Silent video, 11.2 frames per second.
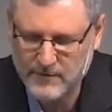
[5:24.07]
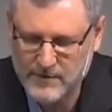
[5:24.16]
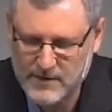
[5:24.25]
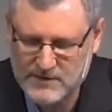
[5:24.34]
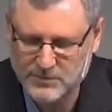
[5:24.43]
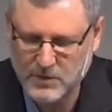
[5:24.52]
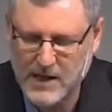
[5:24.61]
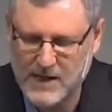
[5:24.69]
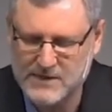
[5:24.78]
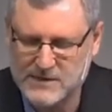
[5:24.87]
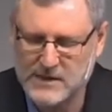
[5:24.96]
this
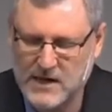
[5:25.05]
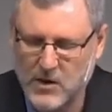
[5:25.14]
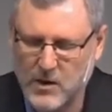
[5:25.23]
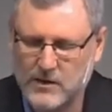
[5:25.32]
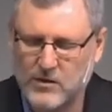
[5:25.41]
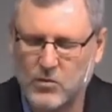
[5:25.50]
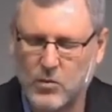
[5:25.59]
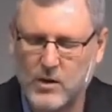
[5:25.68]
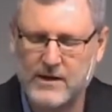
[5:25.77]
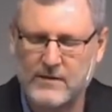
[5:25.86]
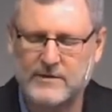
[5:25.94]
place knowing that
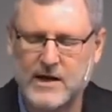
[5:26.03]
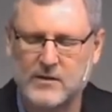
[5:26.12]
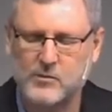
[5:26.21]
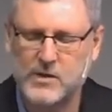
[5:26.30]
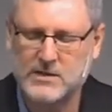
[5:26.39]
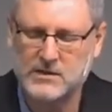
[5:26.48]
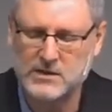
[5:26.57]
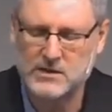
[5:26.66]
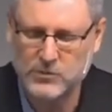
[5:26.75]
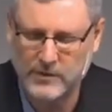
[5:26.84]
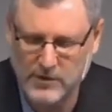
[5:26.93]
we have done
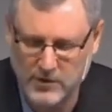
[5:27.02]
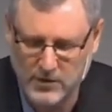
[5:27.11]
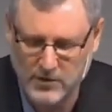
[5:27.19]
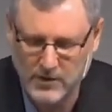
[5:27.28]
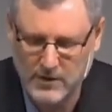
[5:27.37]
business with you